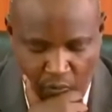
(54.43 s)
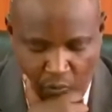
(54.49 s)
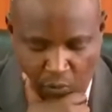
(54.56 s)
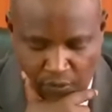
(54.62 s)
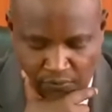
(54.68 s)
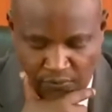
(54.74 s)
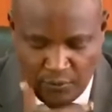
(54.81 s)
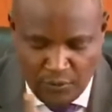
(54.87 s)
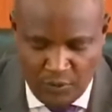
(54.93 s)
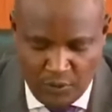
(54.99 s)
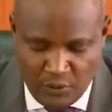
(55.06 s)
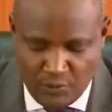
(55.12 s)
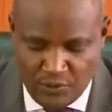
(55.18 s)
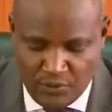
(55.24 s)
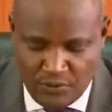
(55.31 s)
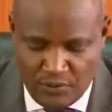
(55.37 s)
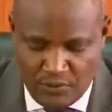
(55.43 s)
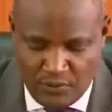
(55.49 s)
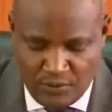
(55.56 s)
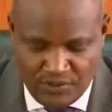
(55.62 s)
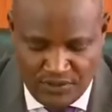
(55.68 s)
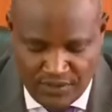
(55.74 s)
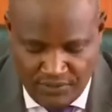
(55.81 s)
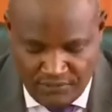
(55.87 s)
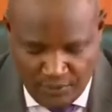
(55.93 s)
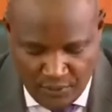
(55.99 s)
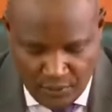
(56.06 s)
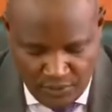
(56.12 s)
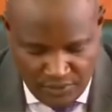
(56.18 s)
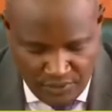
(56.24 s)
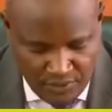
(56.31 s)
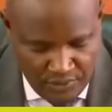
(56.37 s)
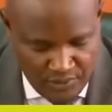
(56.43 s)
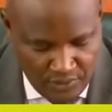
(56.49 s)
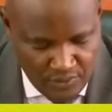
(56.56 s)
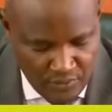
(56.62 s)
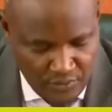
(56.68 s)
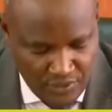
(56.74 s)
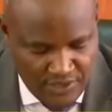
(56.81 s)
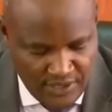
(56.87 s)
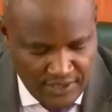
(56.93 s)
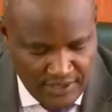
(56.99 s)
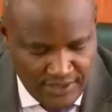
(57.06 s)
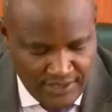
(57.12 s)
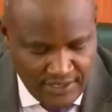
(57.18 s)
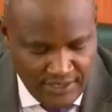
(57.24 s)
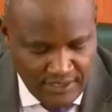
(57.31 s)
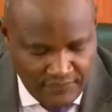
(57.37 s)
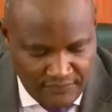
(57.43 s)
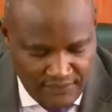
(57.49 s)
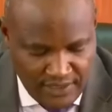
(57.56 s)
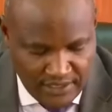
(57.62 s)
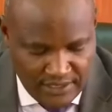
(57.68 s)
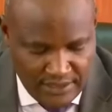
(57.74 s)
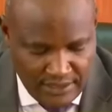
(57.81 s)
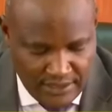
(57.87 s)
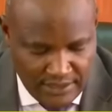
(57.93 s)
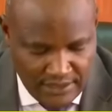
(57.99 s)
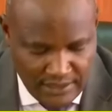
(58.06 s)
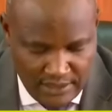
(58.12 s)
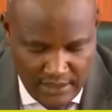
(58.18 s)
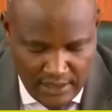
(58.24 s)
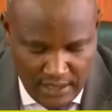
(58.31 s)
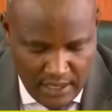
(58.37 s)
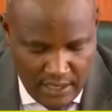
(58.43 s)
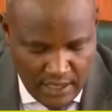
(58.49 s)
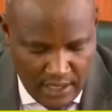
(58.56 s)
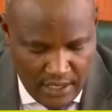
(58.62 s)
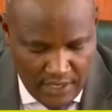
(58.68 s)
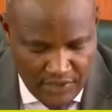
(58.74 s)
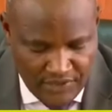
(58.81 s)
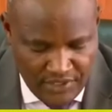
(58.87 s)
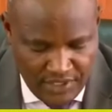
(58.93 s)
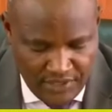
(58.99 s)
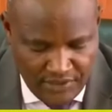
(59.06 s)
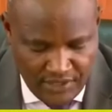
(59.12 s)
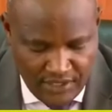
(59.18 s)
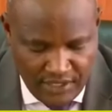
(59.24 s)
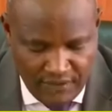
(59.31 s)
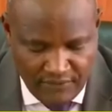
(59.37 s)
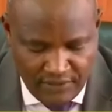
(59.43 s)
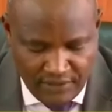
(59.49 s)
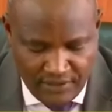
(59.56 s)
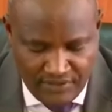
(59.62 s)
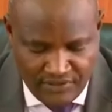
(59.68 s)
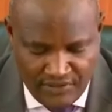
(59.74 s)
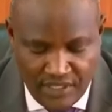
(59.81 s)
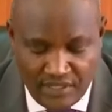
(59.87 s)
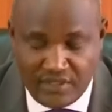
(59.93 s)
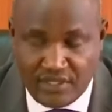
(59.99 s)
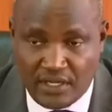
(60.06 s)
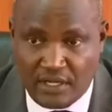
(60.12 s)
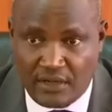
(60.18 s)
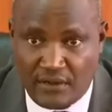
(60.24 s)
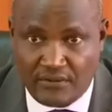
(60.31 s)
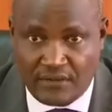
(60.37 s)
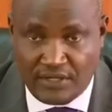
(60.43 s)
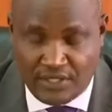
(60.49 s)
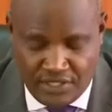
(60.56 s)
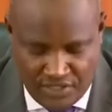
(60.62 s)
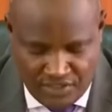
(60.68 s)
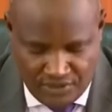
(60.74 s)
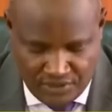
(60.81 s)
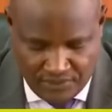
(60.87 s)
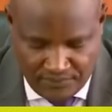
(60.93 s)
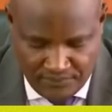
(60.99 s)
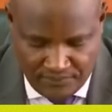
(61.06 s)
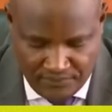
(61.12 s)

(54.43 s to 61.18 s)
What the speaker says: what followed was devolution, which had significantly changed the governance structure of the nation.